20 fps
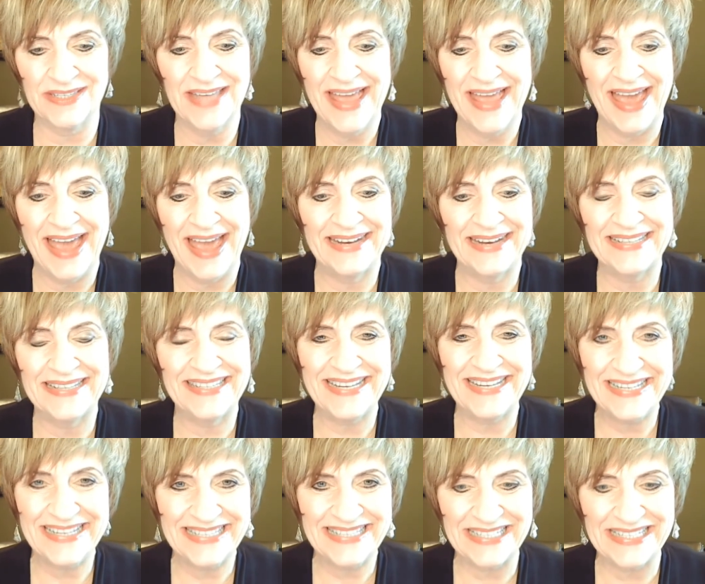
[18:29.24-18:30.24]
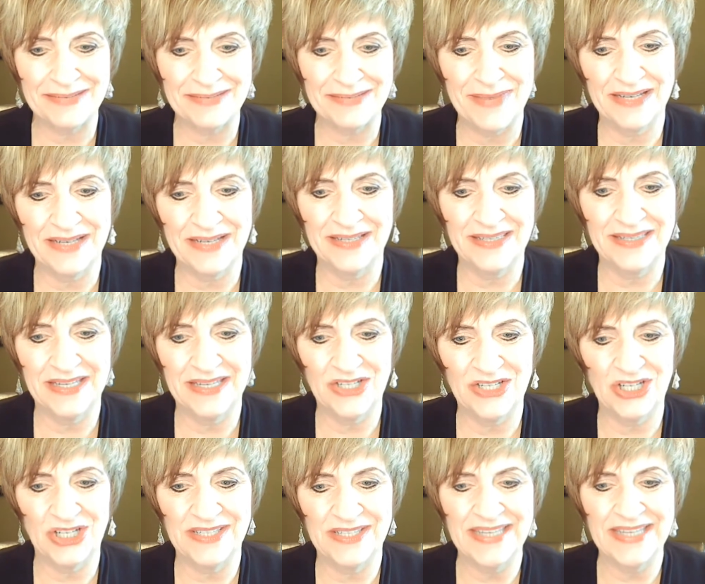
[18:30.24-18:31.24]
And it's easy to make
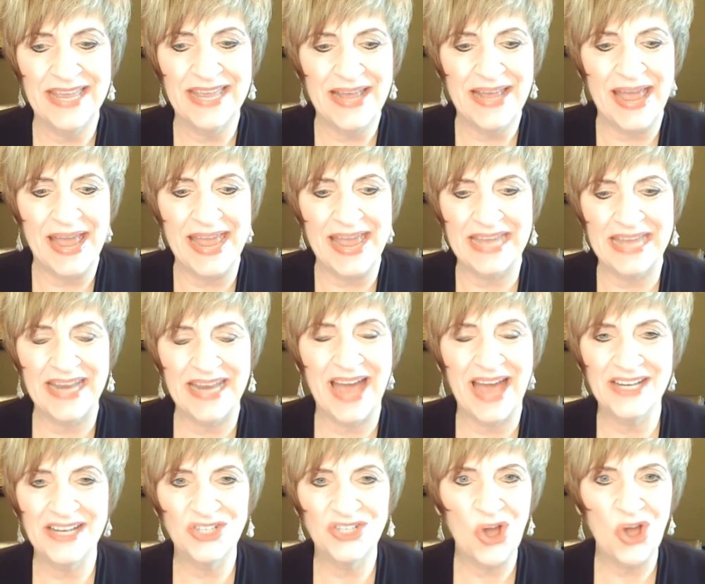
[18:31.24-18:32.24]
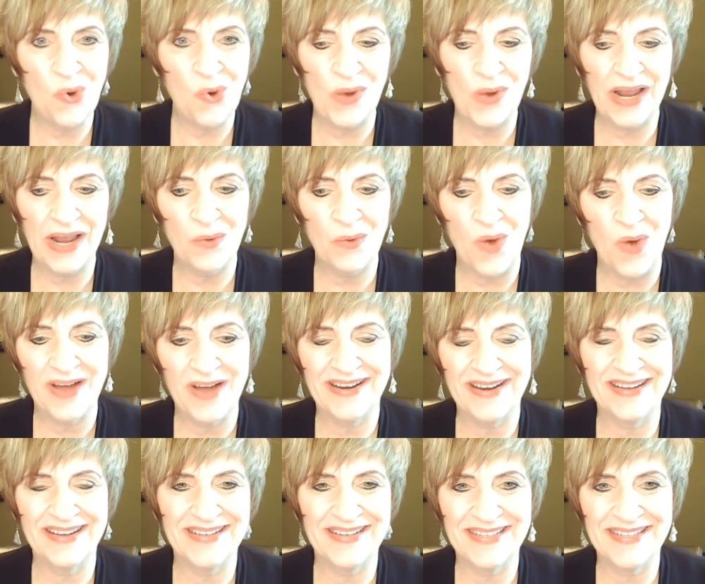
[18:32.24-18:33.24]
decisions. And I know what I want
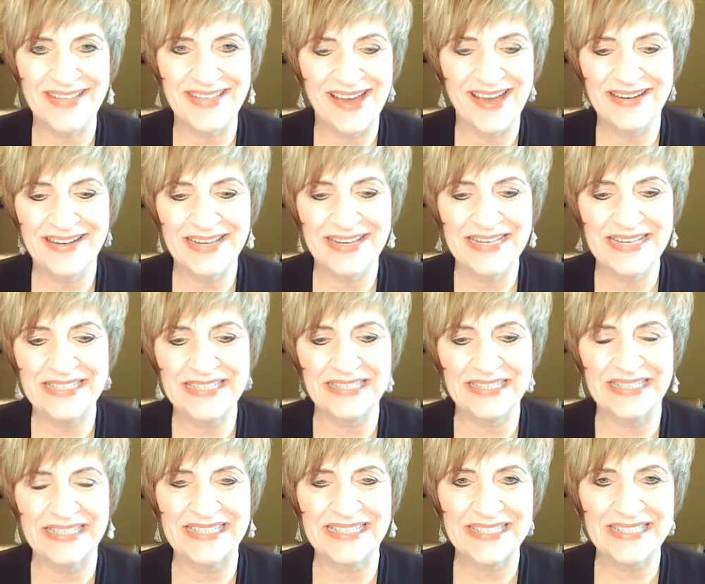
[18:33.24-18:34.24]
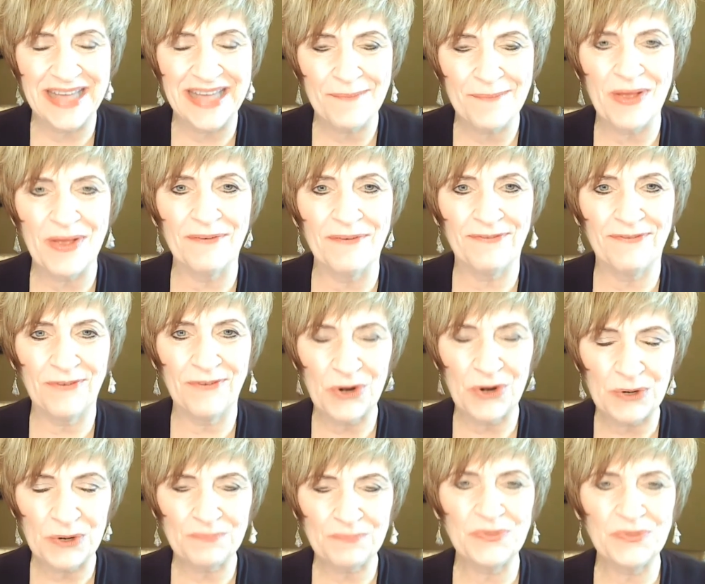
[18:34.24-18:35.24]
and decide easily. So
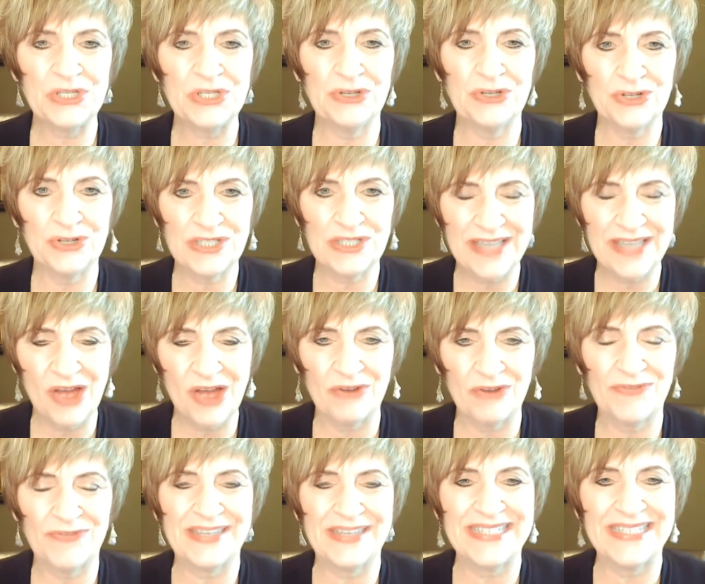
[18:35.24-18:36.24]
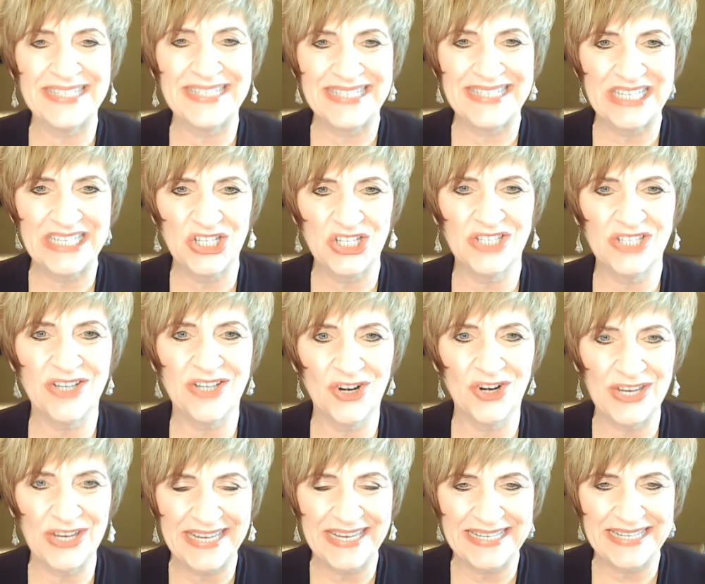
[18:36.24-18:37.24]
affirm to yourself that decisions are
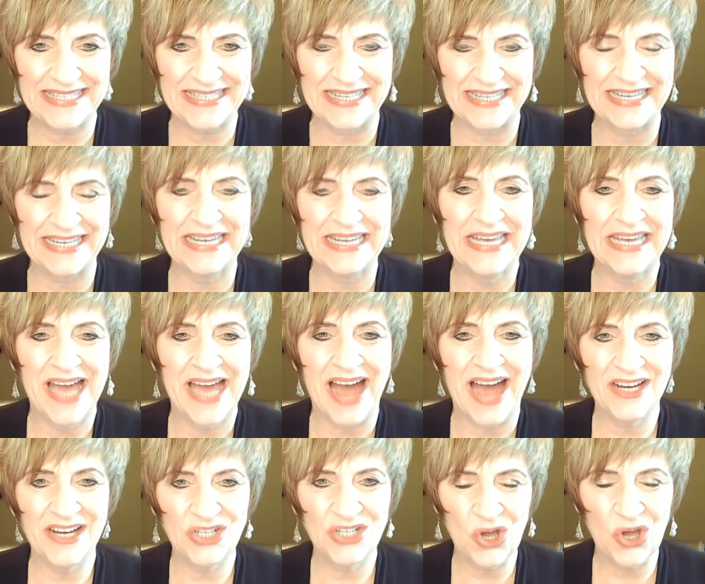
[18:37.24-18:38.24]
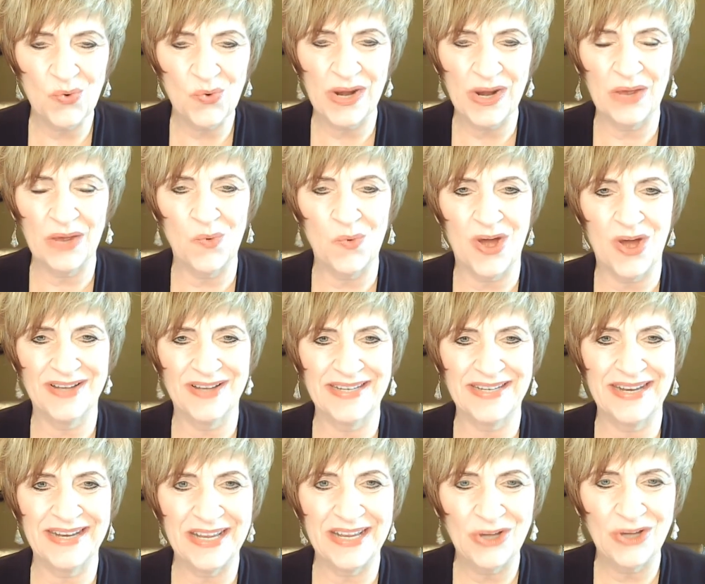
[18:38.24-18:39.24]
easy. I know what I want
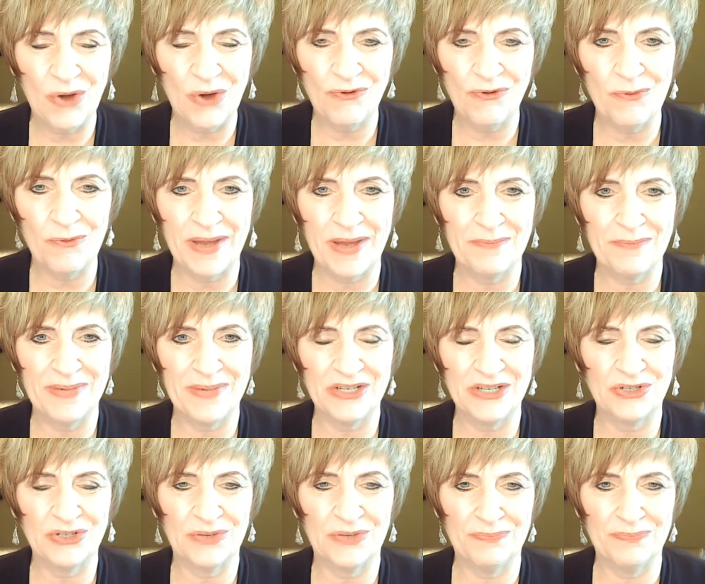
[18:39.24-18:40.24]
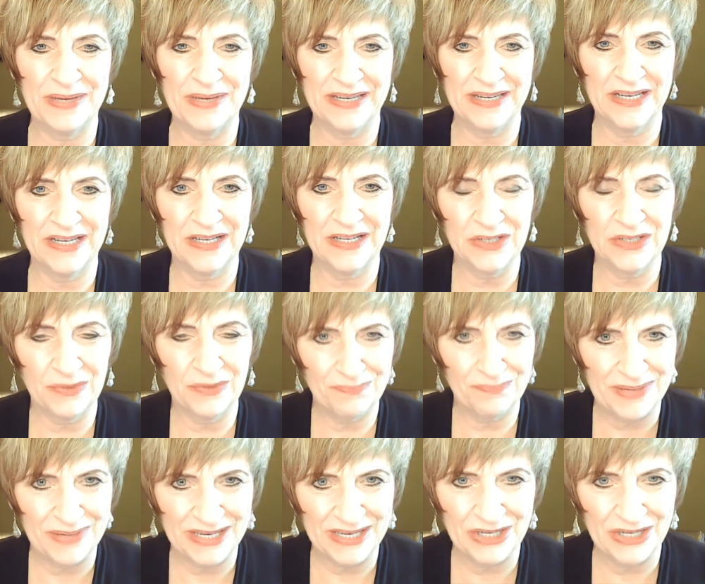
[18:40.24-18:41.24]
and I go for my
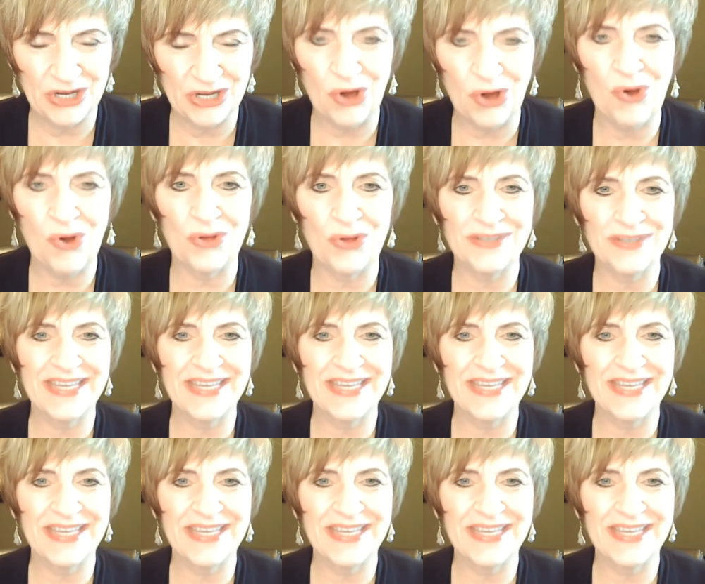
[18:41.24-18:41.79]
big goals,